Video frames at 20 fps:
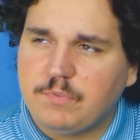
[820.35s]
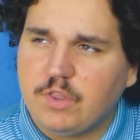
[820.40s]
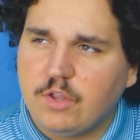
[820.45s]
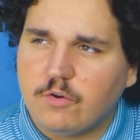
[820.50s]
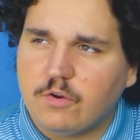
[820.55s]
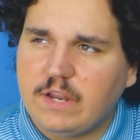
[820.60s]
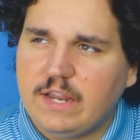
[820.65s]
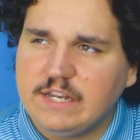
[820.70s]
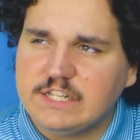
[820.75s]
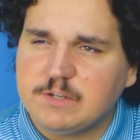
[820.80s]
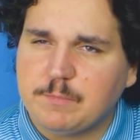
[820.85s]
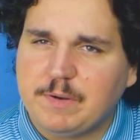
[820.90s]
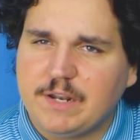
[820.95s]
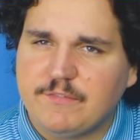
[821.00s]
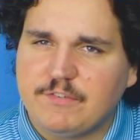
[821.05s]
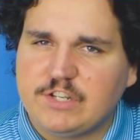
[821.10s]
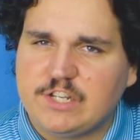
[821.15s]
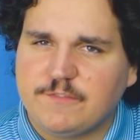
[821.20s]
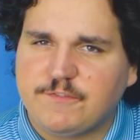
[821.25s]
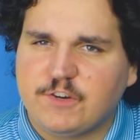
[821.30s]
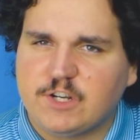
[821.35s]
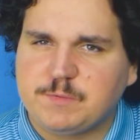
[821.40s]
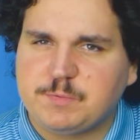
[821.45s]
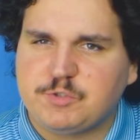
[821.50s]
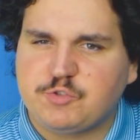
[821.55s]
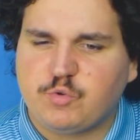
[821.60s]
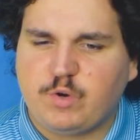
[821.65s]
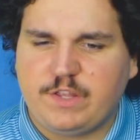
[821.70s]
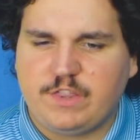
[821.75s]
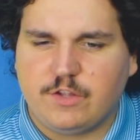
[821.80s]
is a bit of a difference
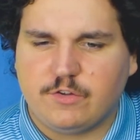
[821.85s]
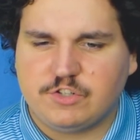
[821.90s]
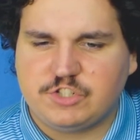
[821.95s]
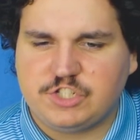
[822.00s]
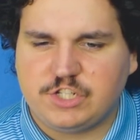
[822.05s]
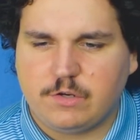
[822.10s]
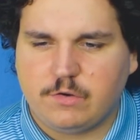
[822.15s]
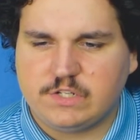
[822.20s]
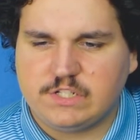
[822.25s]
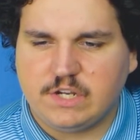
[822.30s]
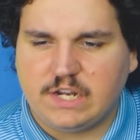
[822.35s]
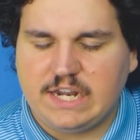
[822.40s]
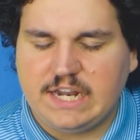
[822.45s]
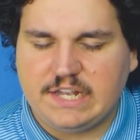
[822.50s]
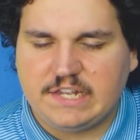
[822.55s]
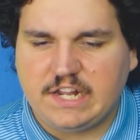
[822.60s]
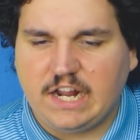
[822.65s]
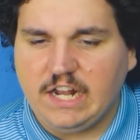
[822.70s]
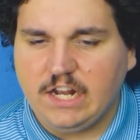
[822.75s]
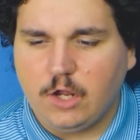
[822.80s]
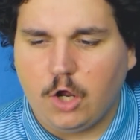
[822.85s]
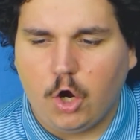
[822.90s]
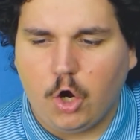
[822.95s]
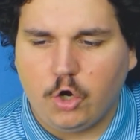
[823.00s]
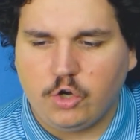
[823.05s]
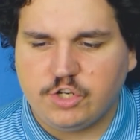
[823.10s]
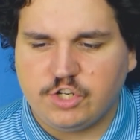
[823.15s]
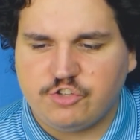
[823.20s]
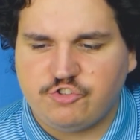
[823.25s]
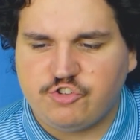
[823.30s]
between those two. It's kind of
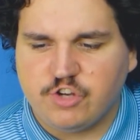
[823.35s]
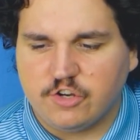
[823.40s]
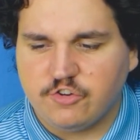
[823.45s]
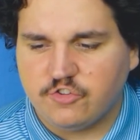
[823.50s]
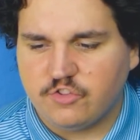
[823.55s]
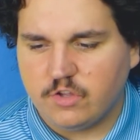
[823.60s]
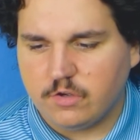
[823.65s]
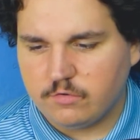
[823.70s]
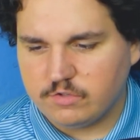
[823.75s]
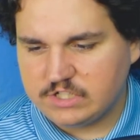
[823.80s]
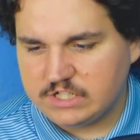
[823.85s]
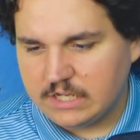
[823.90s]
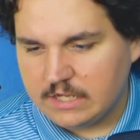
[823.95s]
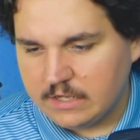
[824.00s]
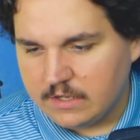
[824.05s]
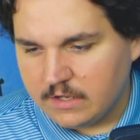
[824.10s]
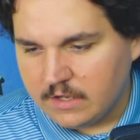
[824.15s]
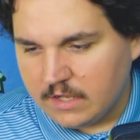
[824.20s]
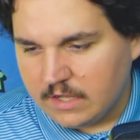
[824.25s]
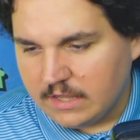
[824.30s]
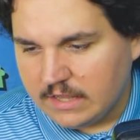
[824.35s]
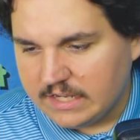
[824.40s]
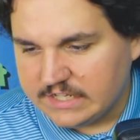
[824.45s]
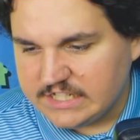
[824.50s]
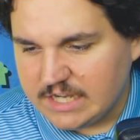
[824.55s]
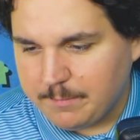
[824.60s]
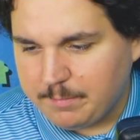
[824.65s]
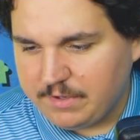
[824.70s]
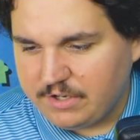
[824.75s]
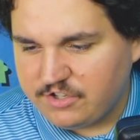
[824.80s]
hard to judge those. Let's
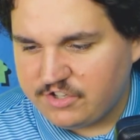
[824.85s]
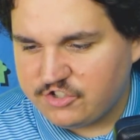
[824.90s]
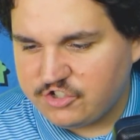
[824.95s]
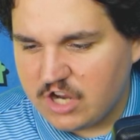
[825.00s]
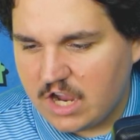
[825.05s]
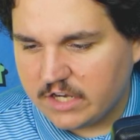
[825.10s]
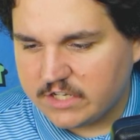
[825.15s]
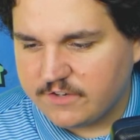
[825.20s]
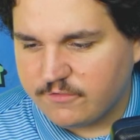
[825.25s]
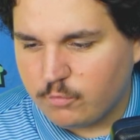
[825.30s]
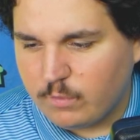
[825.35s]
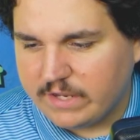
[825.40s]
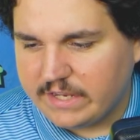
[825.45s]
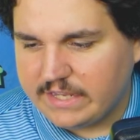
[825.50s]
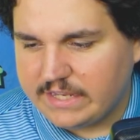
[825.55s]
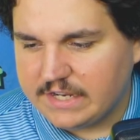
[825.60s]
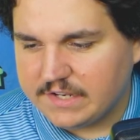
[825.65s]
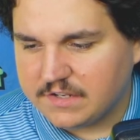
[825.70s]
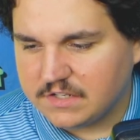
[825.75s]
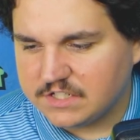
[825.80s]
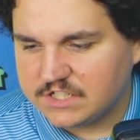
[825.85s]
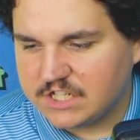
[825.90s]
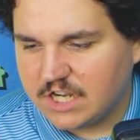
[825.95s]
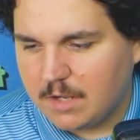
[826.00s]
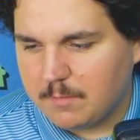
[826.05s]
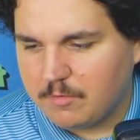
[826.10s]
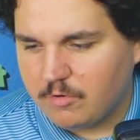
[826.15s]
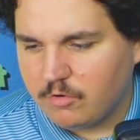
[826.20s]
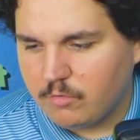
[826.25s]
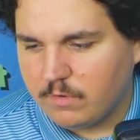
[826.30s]
not be shocked if Wicked gets
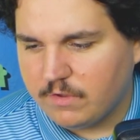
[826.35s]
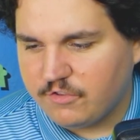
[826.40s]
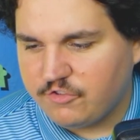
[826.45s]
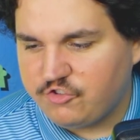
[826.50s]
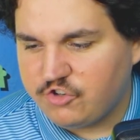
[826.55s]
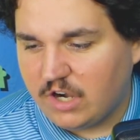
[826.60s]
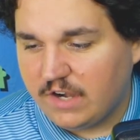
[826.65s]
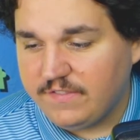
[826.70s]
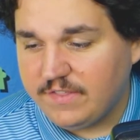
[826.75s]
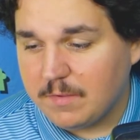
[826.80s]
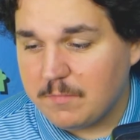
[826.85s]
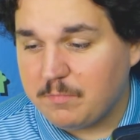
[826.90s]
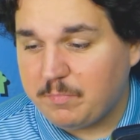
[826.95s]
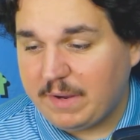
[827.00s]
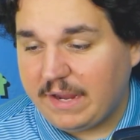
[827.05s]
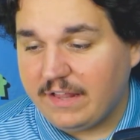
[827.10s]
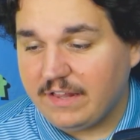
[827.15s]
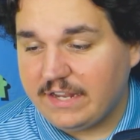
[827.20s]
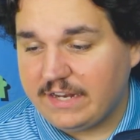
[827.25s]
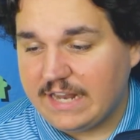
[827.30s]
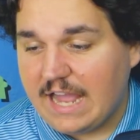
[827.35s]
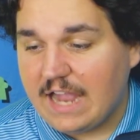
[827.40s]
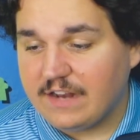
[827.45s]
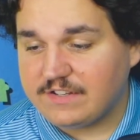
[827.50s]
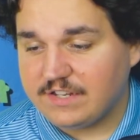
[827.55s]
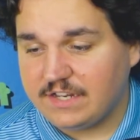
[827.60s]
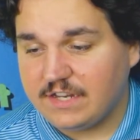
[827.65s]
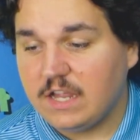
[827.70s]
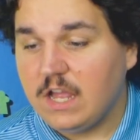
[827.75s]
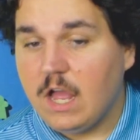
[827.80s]
ensemble with Jonathan Bailey in
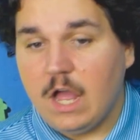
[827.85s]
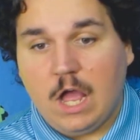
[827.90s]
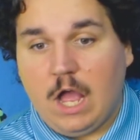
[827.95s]
acting.